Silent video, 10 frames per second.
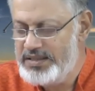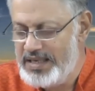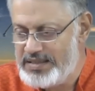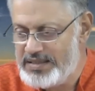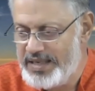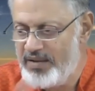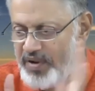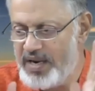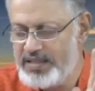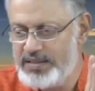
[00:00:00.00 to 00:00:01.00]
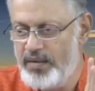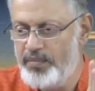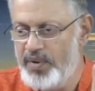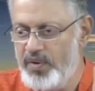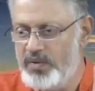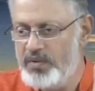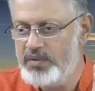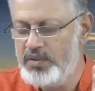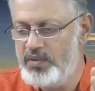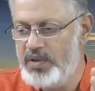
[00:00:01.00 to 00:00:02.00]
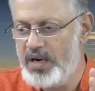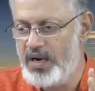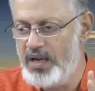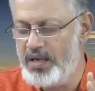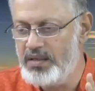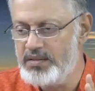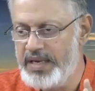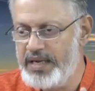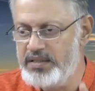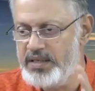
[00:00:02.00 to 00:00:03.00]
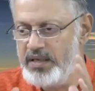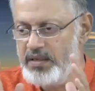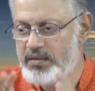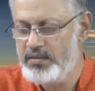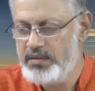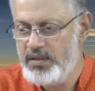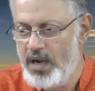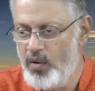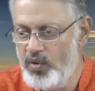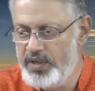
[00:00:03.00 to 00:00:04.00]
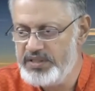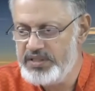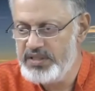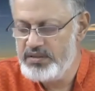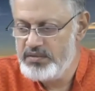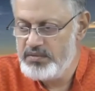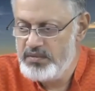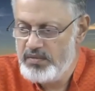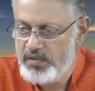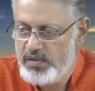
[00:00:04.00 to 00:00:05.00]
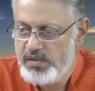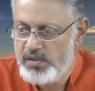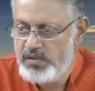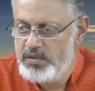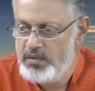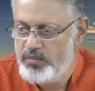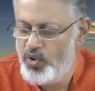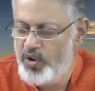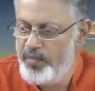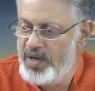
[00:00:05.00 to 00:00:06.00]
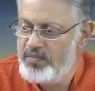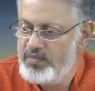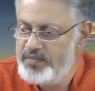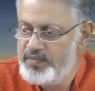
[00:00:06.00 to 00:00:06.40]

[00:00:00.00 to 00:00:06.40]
Just take for example, your second son. How old is he? Purnima.